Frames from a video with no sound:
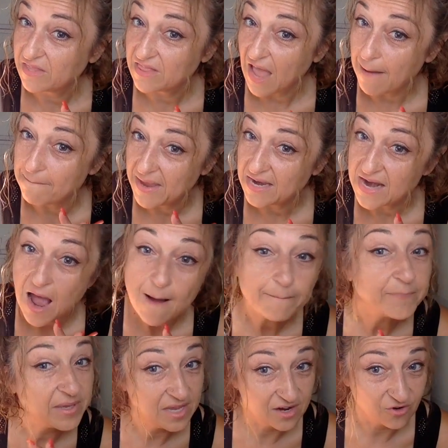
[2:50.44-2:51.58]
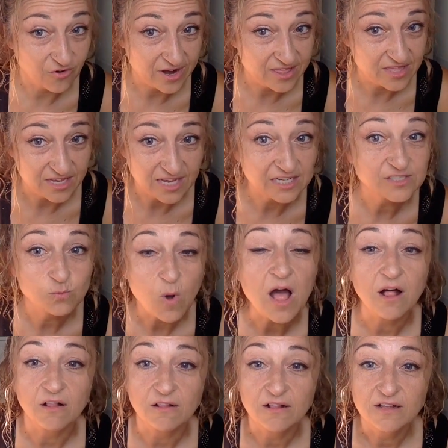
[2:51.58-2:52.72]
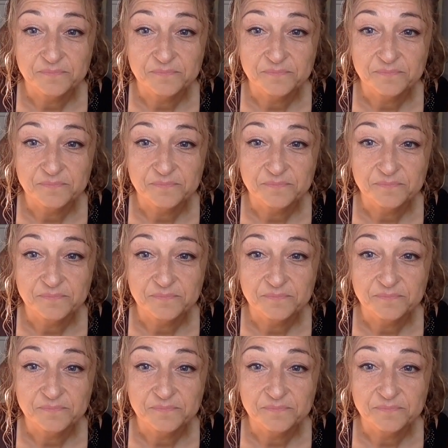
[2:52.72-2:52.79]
that may not be a great thing as well.